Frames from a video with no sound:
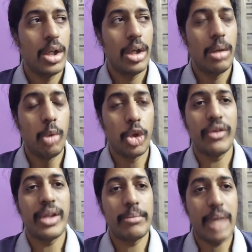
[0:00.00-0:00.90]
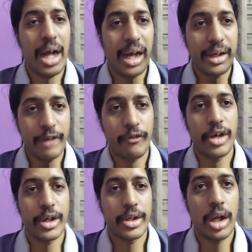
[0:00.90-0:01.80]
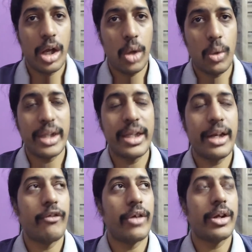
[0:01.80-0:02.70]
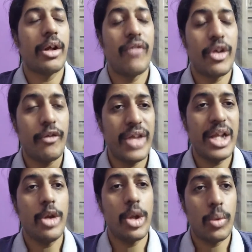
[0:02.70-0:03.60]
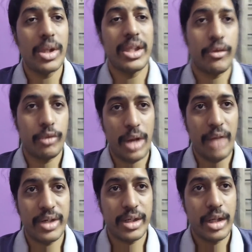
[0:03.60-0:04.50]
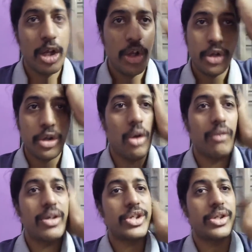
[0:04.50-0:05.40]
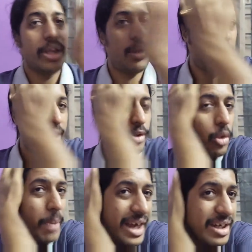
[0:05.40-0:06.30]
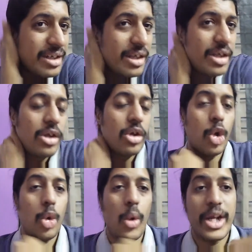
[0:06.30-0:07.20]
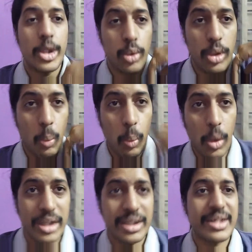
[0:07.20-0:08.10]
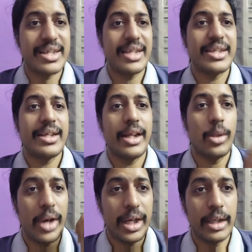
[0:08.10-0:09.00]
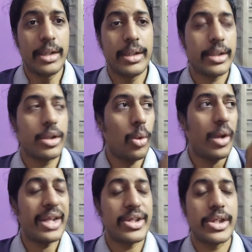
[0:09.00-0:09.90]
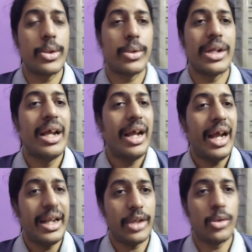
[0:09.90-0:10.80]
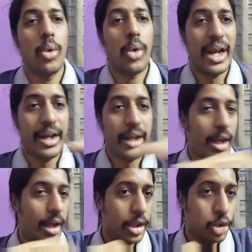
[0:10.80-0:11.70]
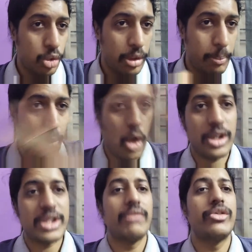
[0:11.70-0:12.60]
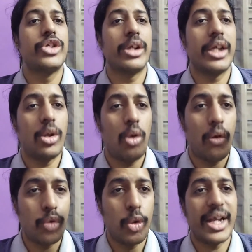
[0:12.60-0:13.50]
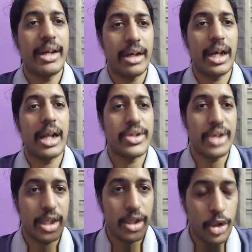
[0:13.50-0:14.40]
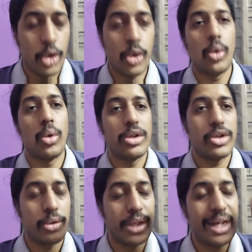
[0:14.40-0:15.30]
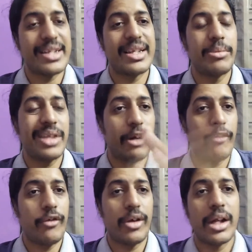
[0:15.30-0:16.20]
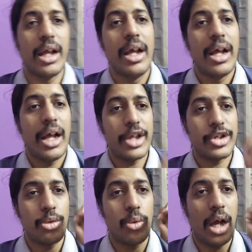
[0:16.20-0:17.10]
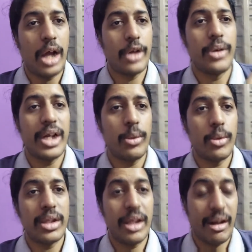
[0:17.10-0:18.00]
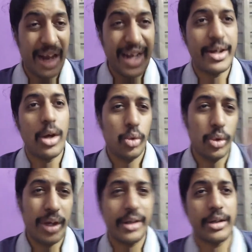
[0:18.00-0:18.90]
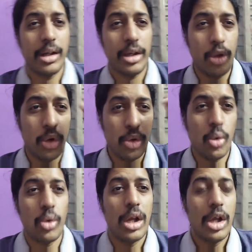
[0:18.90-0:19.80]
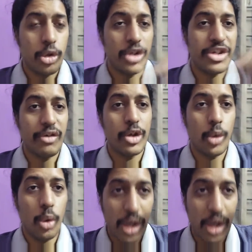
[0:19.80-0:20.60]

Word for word: Both of them are different. How are they different? When you feel you're worthy enough to have it, you can always, you know, like go back go and do the work that's necessary go and learn it go and execute and then go ahead through the progressive journey of going and realizing your goal so that's something different as to are you really worthy right now to get your goal to achieve your goal